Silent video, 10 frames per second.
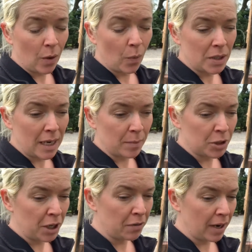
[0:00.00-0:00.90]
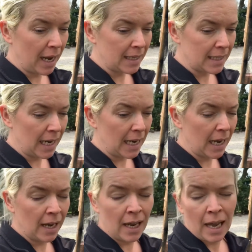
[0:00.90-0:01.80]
on what time the shearer gets here.